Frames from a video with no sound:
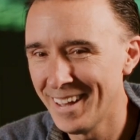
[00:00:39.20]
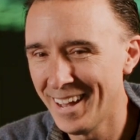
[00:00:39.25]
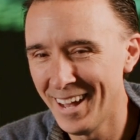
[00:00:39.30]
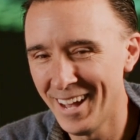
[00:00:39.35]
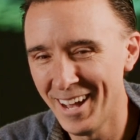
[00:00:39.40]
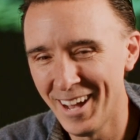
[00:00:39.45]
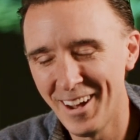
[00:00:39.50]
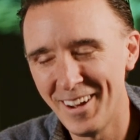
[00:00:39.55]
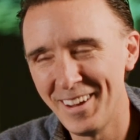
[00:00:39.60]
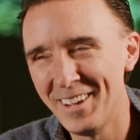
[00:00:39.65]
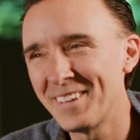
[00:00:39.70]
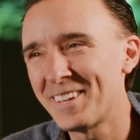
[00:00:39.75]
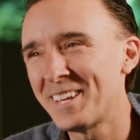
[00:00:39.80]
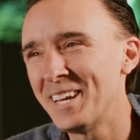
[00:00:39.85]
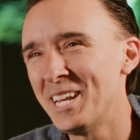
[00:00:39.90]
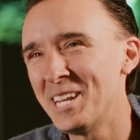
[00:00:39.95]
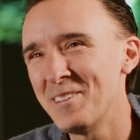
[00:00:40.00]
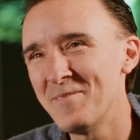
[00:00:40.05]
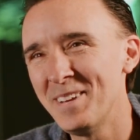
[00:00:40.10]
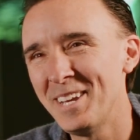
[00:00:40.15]
Oh, are you
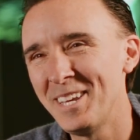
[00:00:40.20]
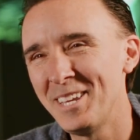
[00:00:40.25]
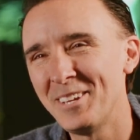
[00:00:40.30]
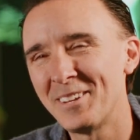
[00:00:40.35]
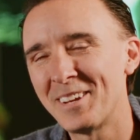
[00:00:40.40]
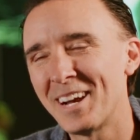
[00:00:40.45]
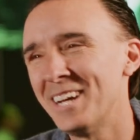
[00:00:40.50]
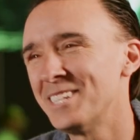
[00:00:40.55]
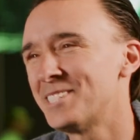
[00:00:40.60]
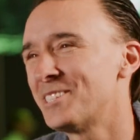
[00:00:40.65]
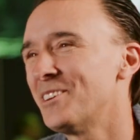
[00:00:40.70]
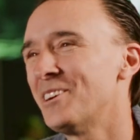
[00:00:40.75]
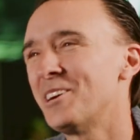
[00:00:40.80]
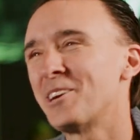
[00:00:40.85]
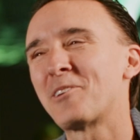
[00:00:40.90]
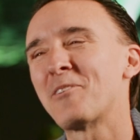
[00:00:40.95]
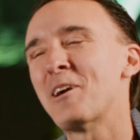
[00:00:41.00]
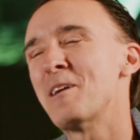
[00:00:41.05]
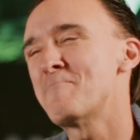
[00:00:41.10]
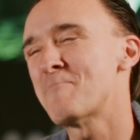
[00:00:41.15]
kidding me? You guys are
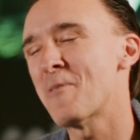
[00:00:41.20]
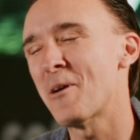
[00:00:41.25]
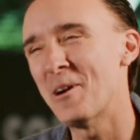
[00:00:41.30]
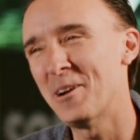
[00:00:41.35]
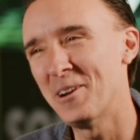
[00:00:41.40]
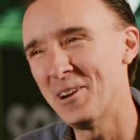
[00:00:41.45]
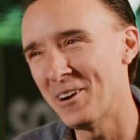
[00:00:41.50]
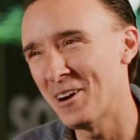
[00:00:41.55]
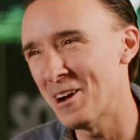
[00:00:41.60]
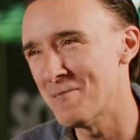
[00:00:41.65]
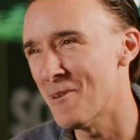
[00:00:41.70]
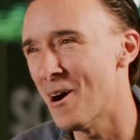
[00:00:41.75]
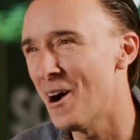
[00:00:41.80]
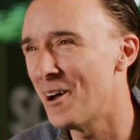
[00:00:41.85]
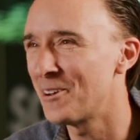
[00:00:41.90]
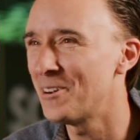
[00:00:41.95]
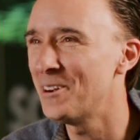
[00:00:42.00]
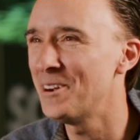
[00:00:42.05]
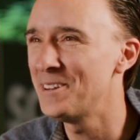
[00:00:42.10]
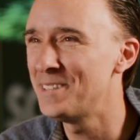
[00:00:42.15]
a great partner. I'm
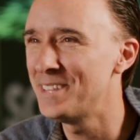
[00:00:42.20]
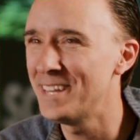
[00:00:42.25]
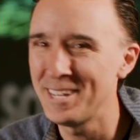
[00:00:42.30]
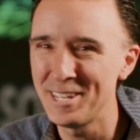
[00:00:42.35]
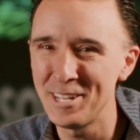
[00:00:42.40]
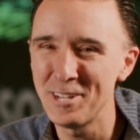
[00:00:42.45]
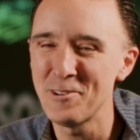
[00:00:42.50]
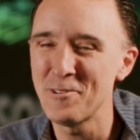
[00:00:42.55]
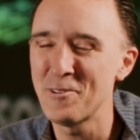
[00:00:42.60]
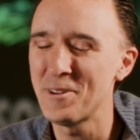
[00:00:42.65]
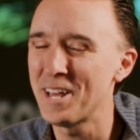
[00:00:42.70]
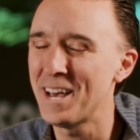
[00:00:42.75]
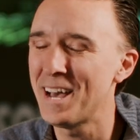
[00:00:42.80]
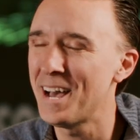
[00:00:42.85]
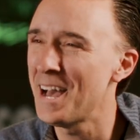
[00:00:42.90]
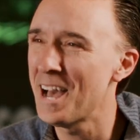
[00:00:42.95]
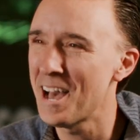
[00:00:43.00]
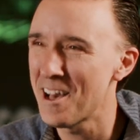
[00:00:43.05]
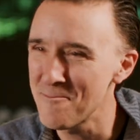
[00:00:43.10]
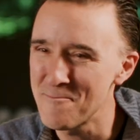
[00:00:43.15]
honored that you would
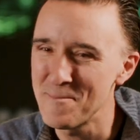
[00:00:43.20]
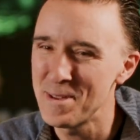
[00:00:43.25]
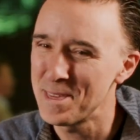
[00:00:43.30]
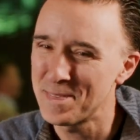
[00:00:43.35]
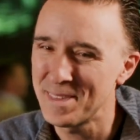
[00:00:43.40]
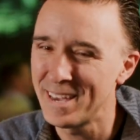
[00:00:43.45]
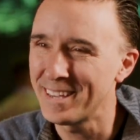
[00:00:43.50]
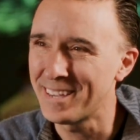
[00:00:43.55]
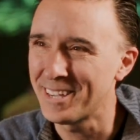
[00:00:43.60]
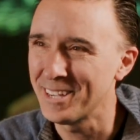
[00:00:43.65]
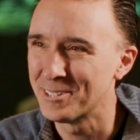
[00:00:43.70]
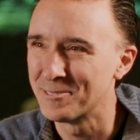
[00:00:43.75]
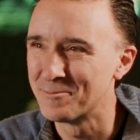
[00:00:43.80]
have me. Thank you.